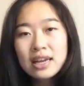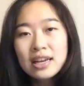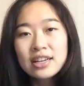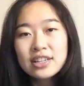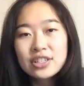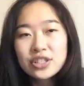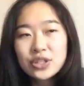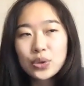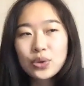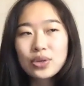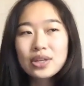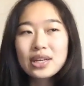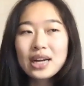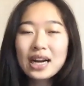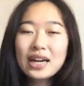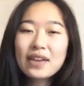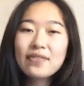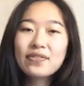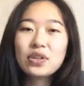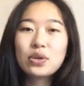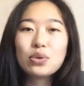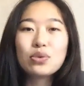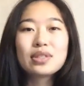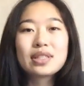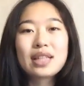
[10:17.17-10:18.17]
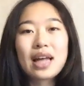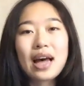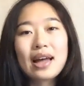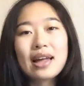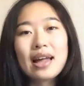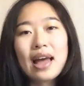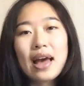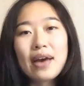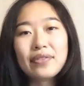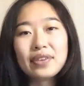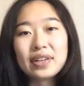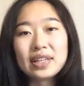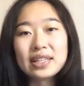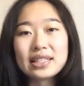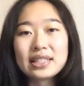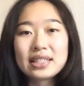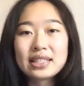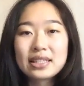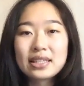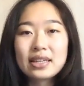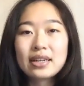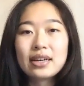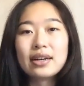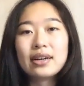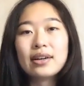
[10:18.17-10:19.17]
so you can kind of use that evidence
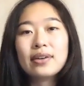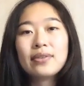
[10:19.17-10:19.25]
to